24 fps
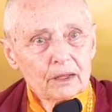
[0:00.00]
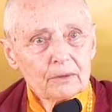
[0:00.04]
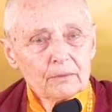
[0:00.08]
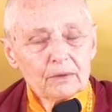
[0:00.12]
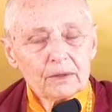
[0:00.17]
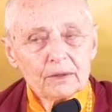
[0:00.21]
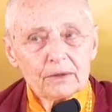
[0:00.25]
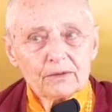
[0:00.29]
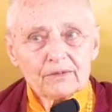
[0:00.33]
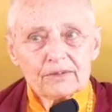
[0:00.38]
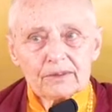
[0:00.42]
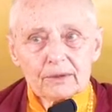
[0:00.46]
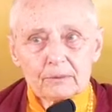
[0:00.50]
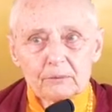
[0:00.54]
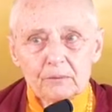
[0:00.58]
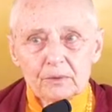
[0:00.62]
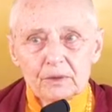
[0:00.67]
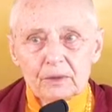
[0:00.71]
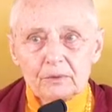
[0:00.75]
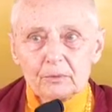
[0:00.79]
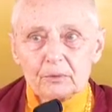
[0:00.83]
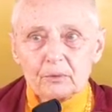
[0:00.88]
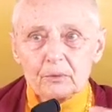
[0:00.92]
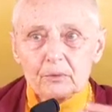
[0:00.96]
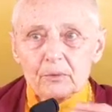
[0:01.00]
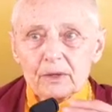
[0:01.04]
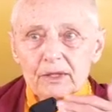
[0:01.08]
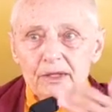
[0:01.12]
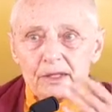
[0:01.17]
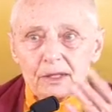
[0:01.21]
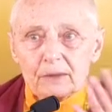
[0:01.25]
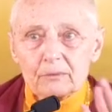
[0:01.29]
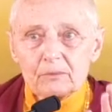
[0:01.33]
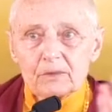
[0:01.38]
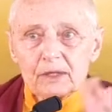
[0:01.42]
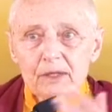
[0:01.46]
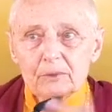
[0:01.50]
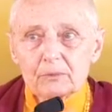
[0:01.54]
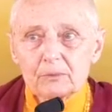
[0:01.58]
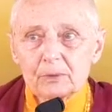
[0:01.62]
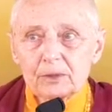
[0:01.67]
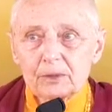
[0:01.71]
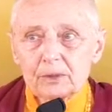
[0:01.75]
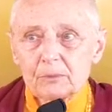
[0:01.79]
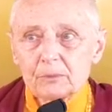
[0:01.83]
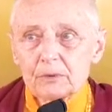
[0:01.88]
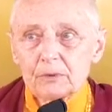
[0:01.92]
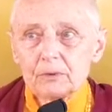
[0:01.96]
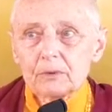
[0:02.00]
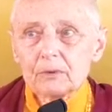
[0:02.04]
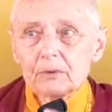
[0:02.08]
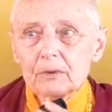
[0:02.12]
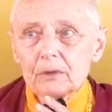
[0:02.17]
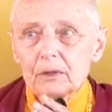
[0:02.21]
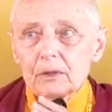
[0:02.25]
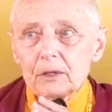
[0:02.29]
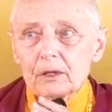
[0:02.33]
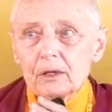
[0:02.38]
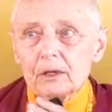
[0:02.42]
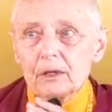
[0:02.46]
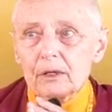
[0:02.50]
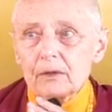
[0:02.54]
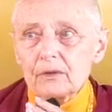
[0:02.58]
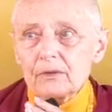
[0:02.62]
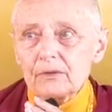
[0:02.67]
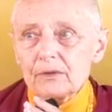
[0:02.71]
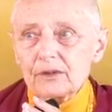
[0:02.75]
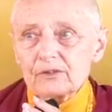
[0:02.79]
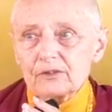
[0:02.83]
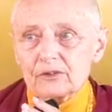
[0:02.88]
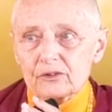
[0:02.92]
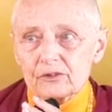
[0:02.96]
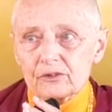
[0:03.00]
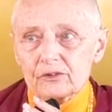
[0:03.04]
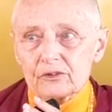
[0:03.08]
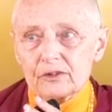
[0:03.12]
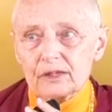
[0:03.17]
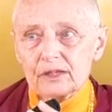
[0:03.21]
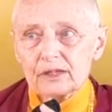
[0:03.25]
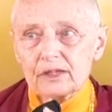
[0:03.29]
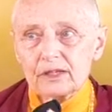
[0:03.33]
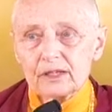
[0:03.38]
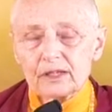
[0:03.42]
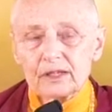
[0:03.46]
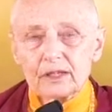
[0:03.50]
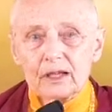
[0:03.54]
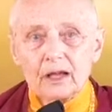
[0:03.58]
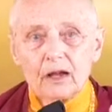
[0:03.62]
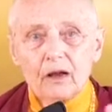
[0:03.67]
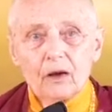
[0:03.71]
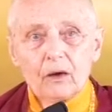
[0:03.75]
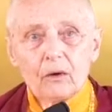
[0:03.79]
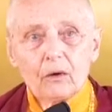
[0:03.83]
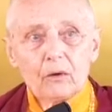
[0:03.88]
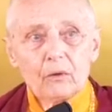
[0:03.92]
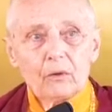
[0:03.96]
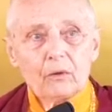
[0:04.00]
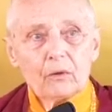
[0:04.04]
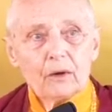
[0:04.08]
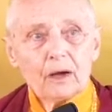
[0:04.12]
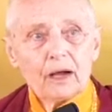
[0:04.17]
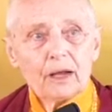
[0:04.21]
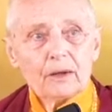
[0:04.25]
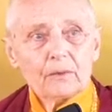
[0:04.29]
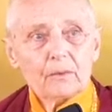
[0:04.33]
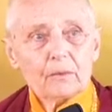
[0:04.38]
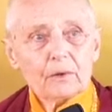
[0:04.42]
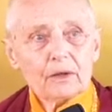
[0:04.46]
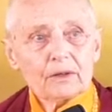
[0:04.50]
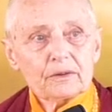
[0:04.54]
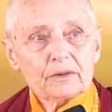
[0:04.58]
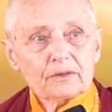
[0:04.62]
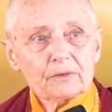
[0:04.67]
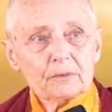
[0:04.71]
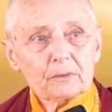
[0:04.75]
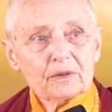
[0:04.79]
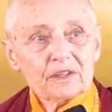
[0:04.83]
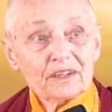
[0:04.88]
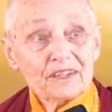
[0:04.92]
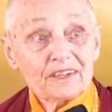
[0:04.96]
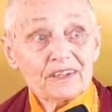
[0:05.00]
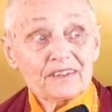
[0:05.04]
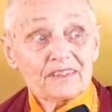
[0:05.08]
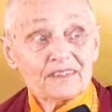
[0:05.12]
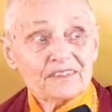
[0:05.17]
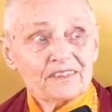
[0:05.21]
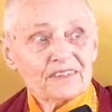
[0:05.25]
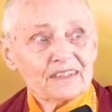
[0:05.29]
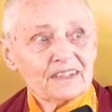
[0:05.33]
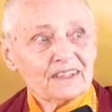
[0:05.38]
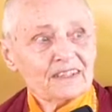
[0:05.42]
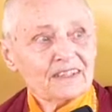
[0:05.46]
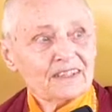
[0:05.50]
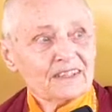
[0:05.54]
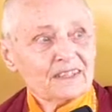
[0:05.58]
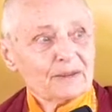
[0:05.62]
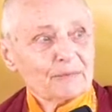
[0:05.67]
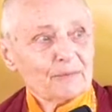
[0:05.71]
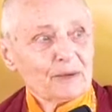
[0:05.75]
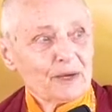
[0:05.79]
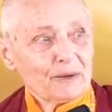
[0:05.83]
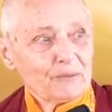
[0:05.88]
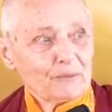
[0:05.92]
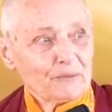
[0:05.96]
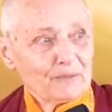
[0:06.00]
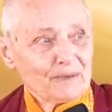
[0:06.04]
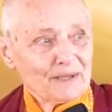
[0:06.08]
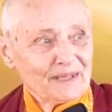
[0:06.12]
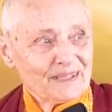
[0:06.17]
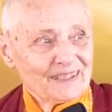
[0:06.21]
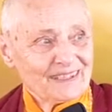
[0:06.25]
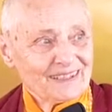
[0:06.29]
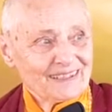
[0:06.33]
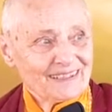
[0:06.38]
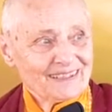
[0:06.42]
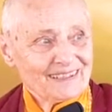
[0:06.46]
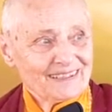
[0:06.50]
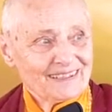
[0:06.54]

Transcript: I mean, some people, when they meet people, they're just thinking, oh, I wonder what he's thinking about me.